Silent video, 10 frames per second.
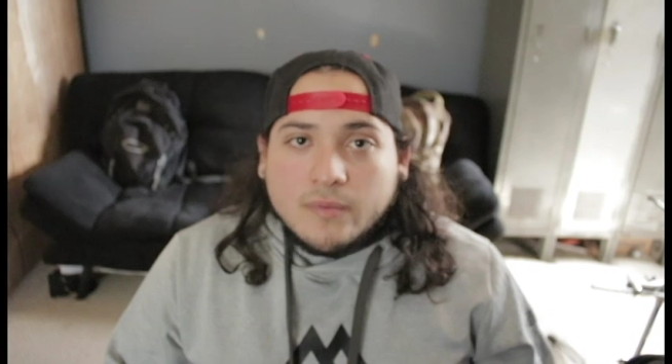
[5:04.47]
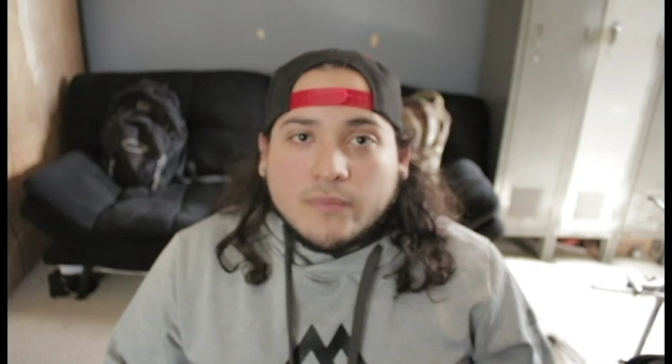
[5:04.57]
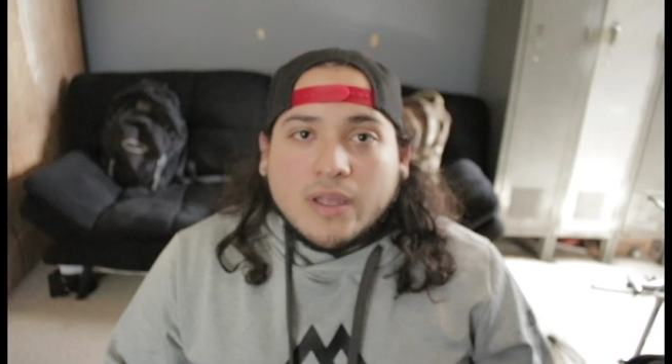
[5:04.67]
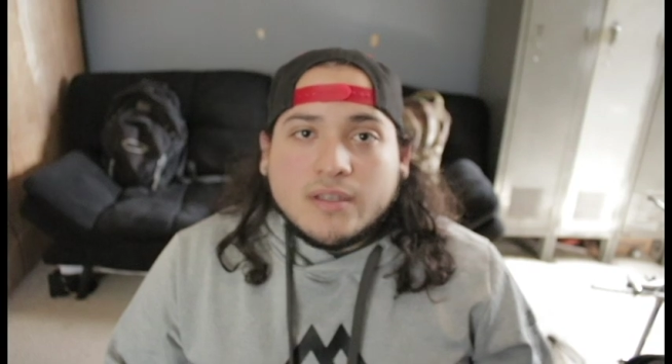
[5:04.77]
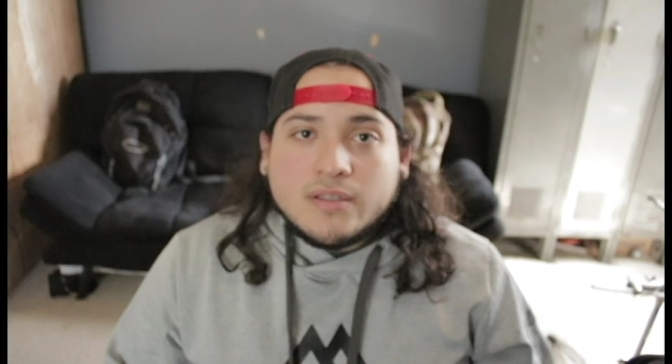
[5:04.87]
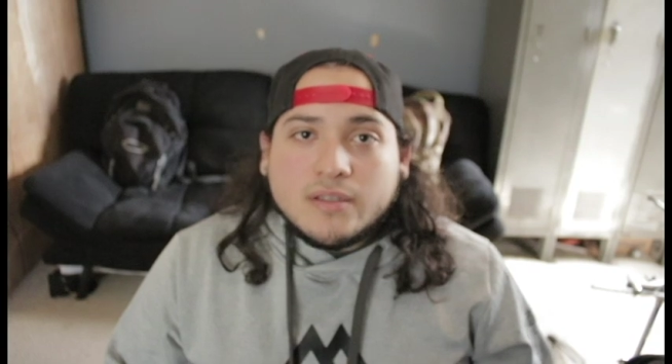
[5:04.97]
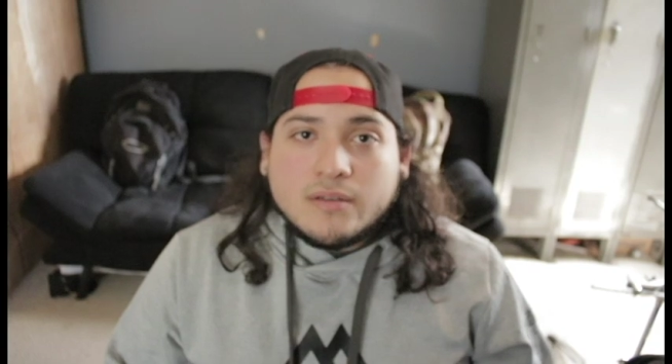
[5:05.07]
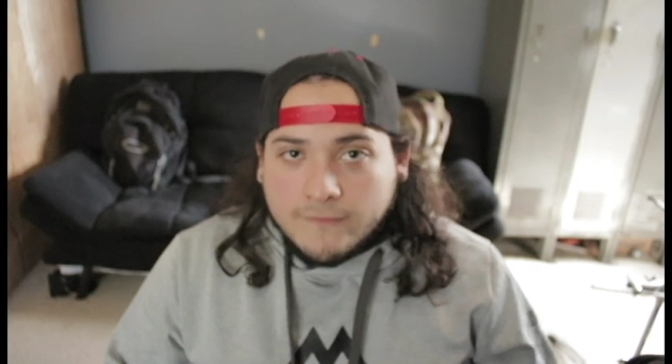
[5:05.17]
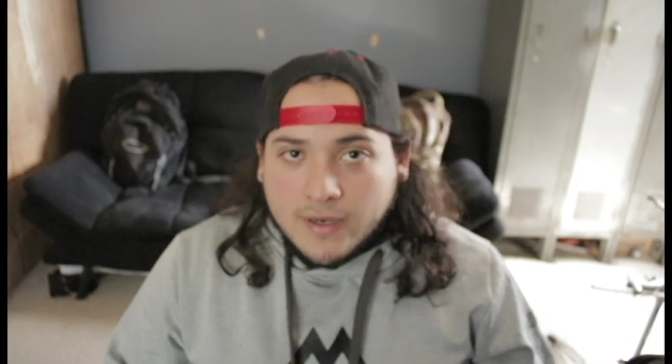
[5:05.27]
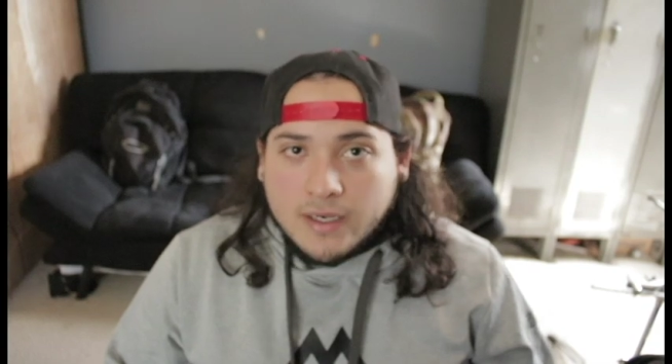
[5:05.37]
their
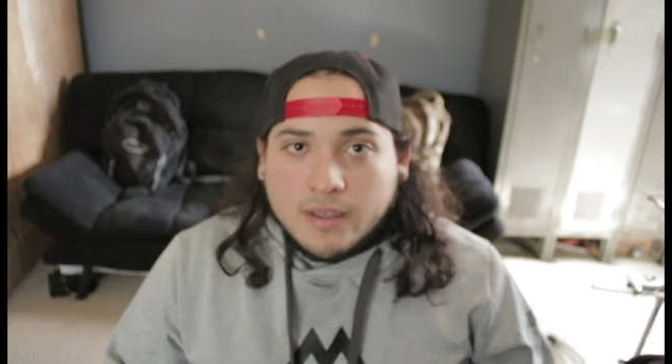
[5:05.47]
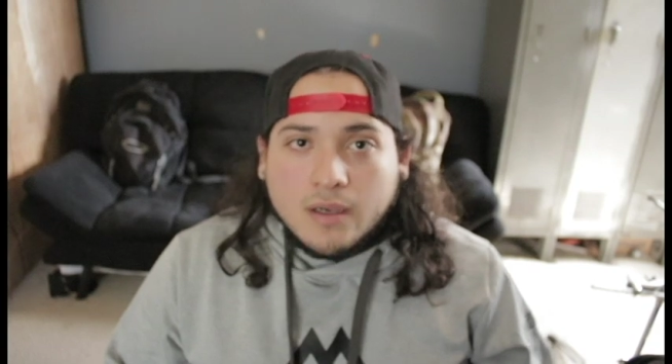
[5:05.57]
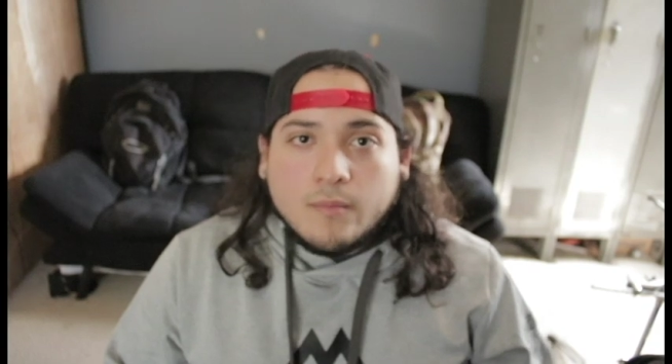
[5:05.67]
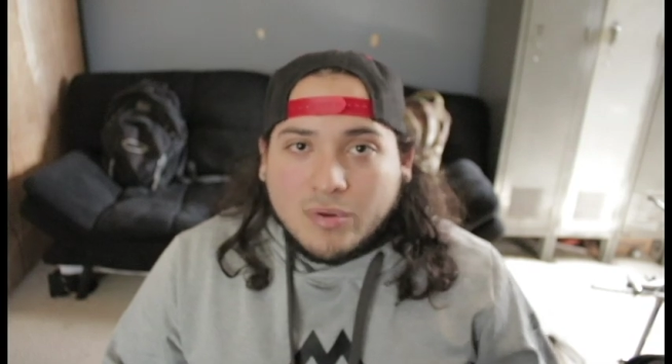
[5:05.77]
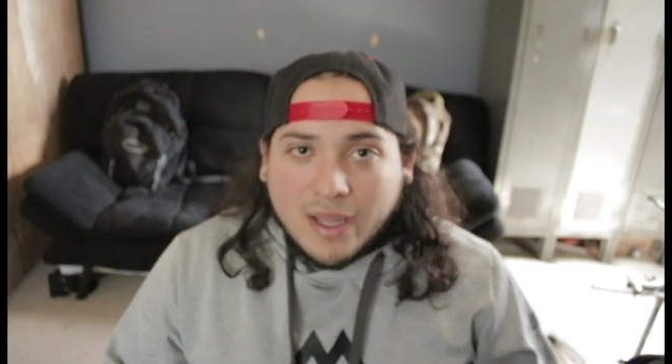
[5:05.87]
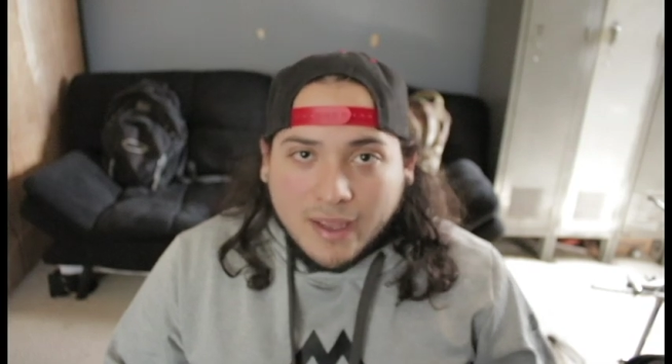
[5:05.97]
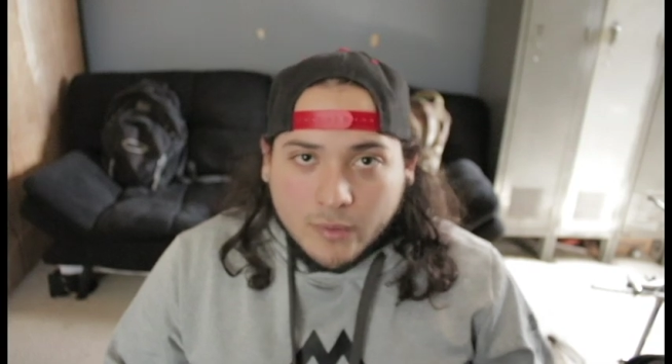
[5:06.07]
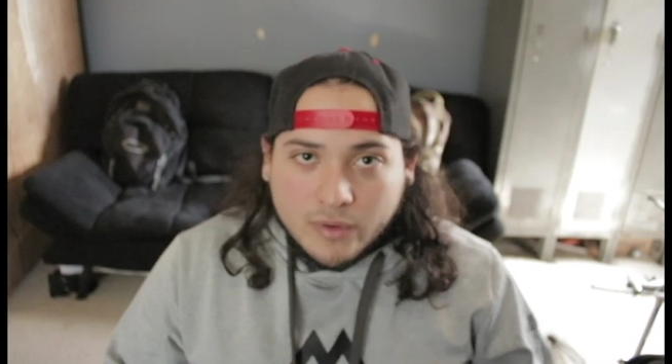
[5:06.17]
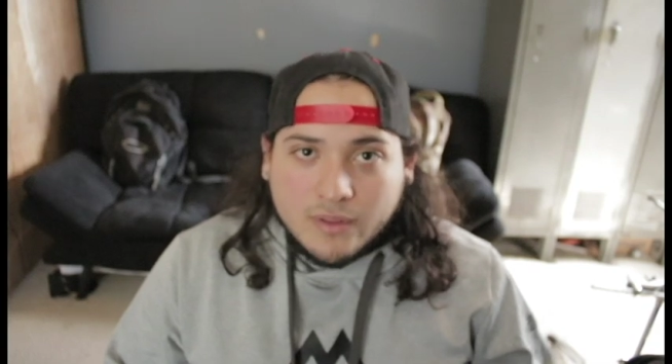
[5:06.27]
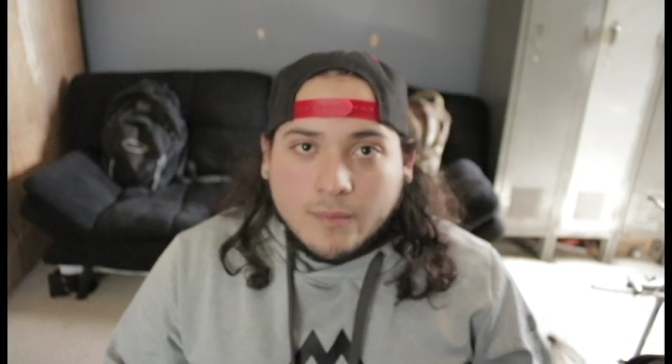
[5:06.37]
medicine, feeding them,
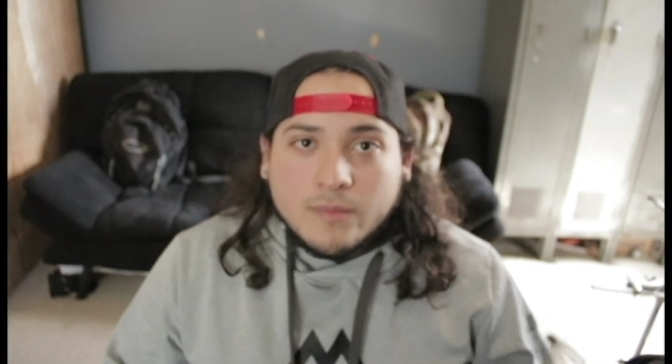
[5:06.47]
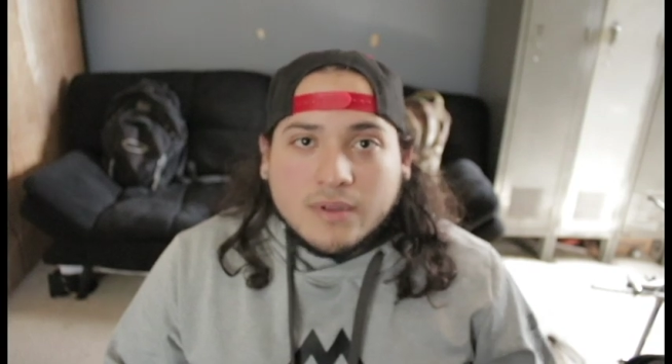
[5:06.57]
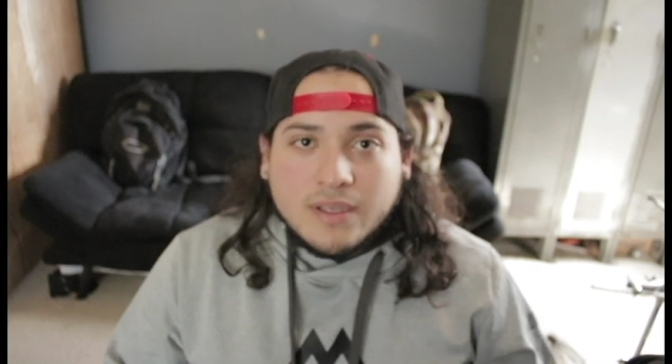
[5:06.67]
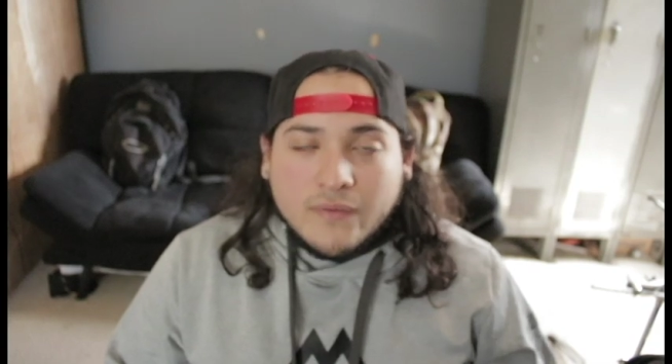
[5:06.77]
playing with them,